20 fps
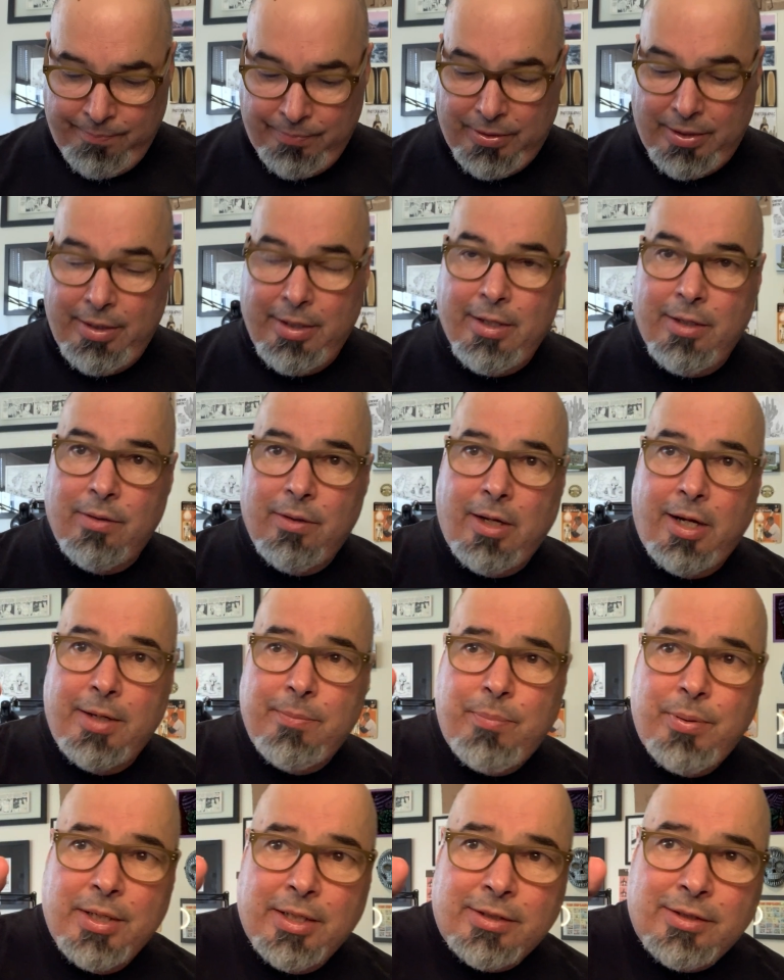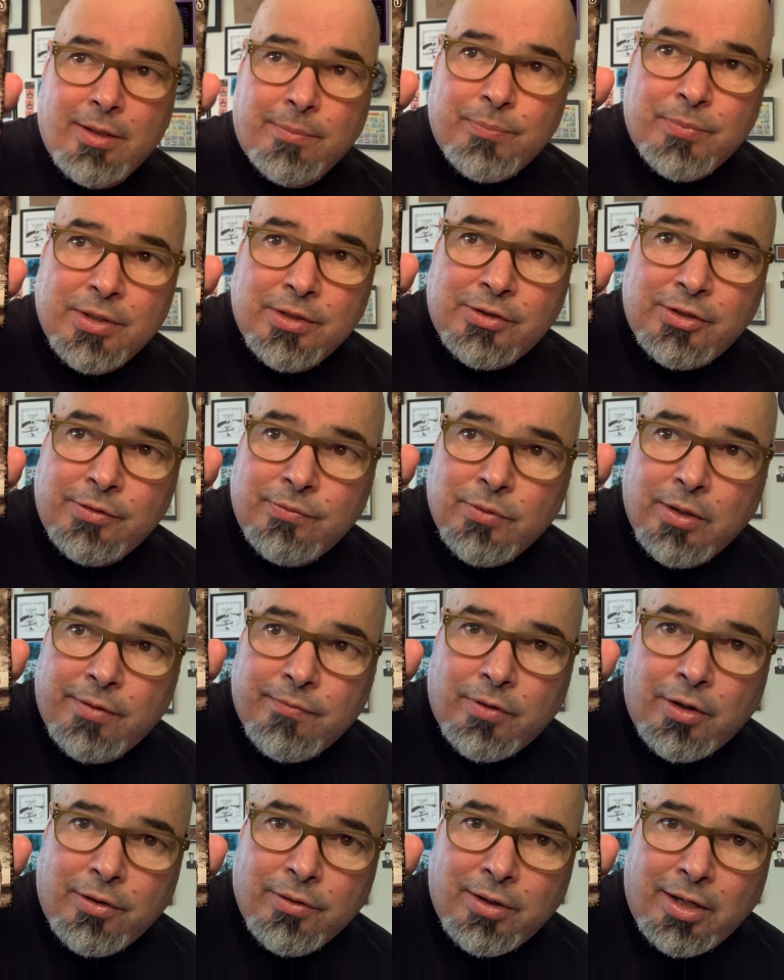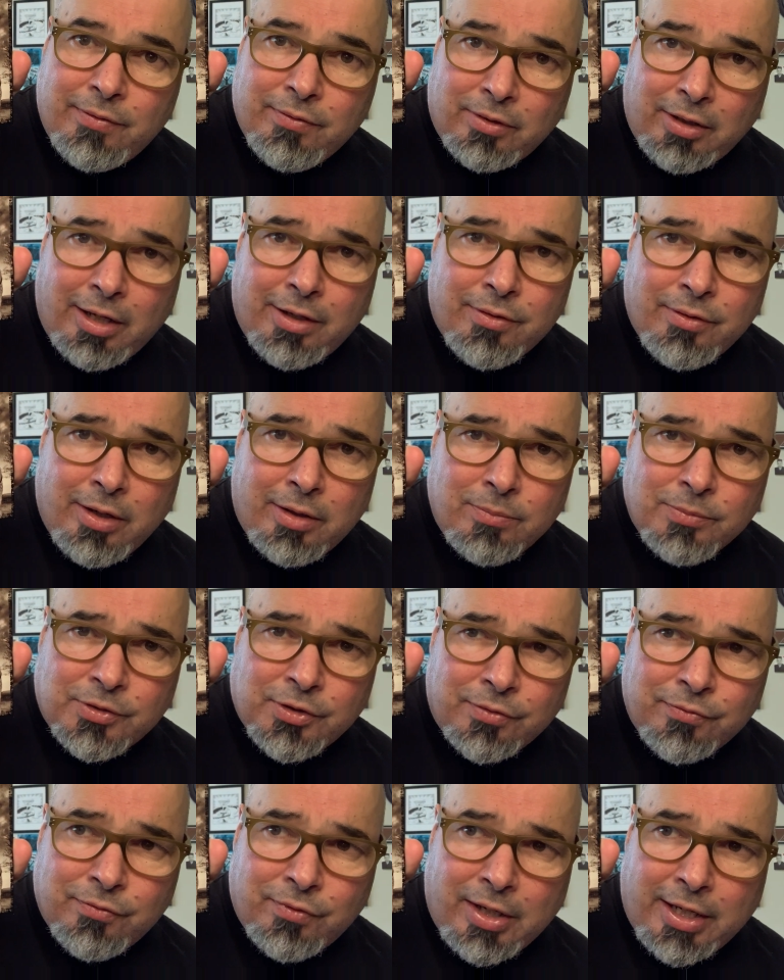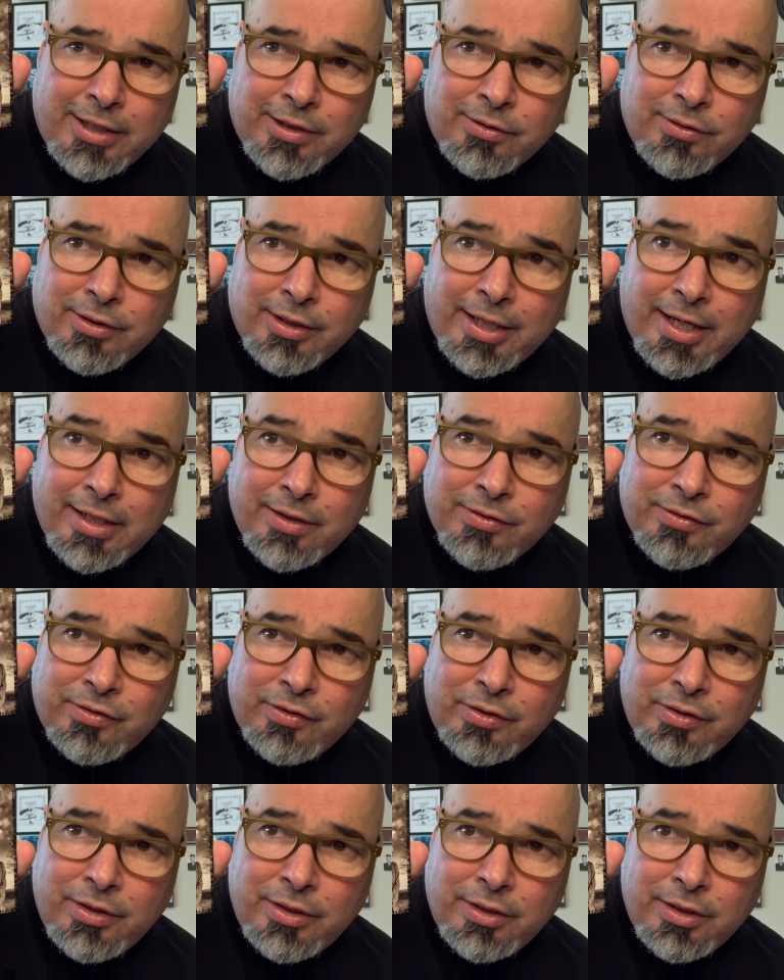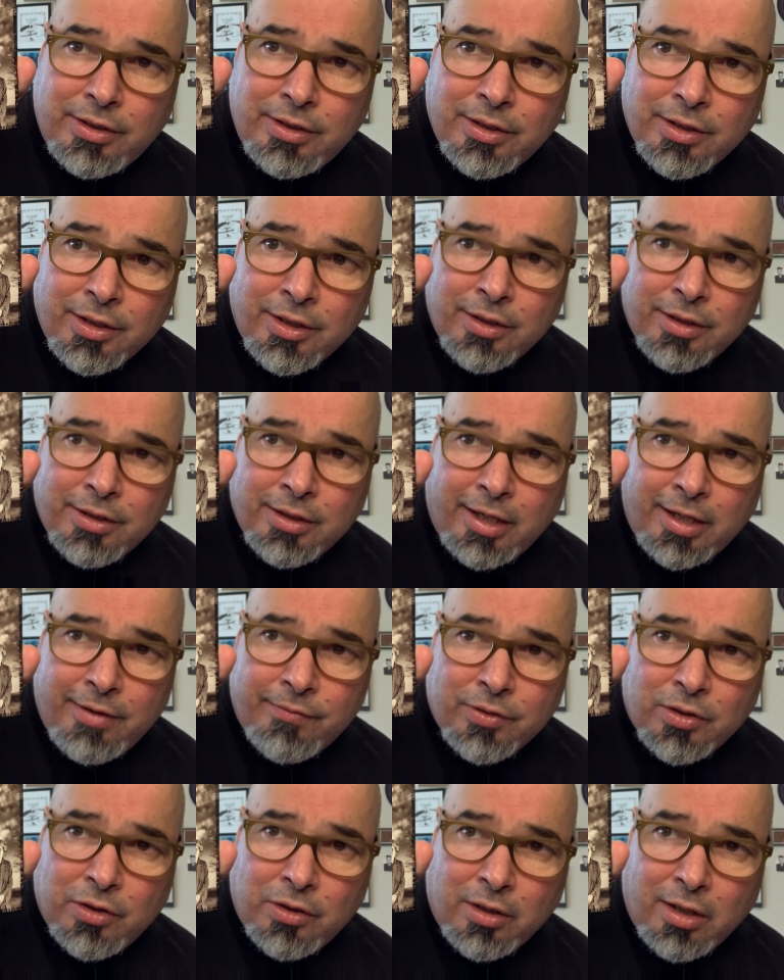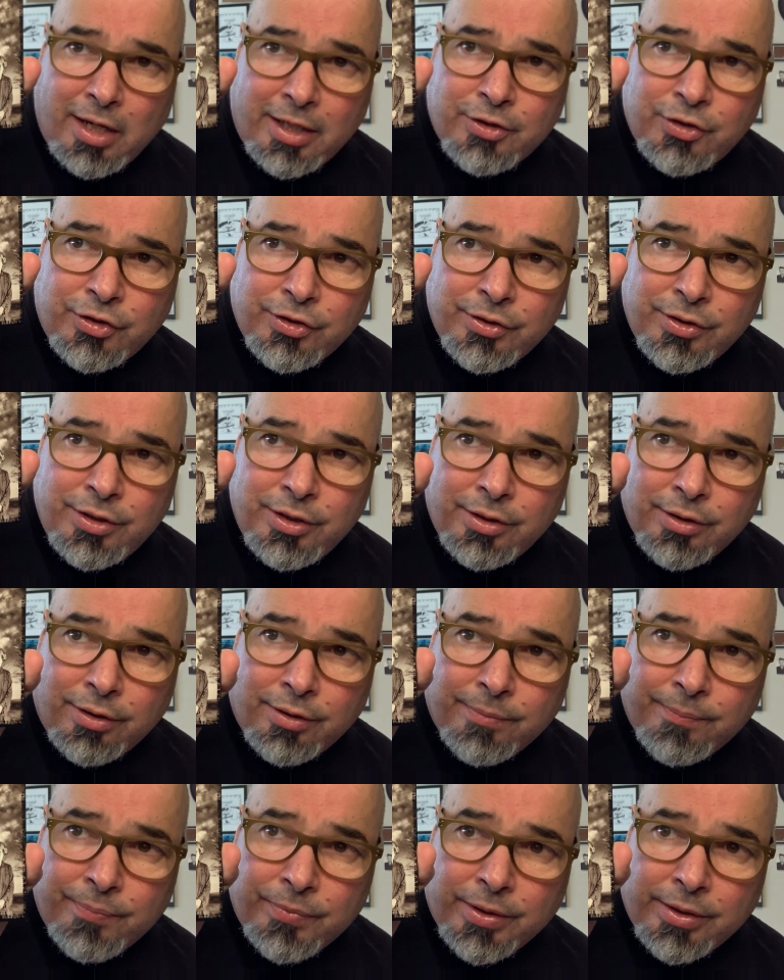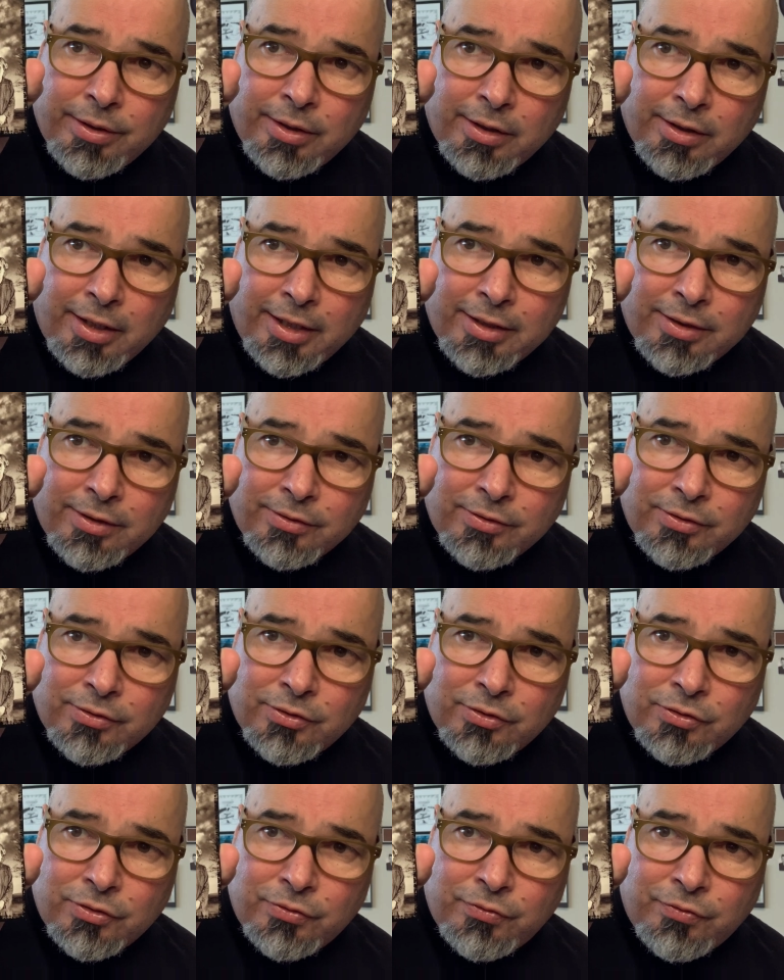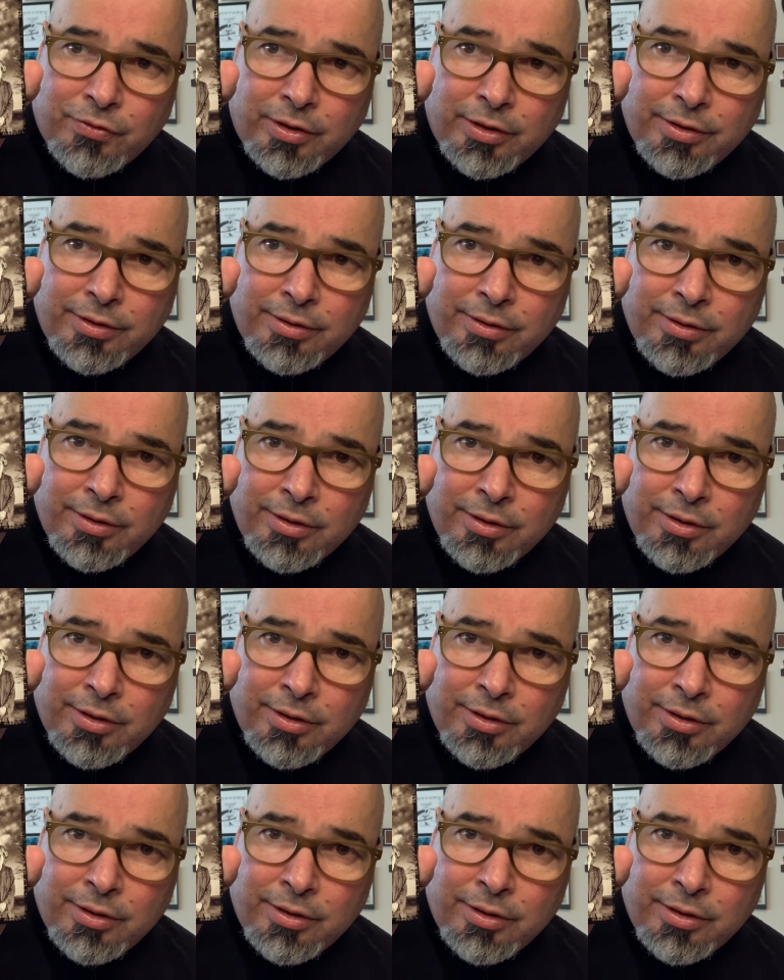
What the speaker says: And I picked up this, even though I have a lot of their albums on vinyl and CD. I have a collection here, and I like this. This is fun.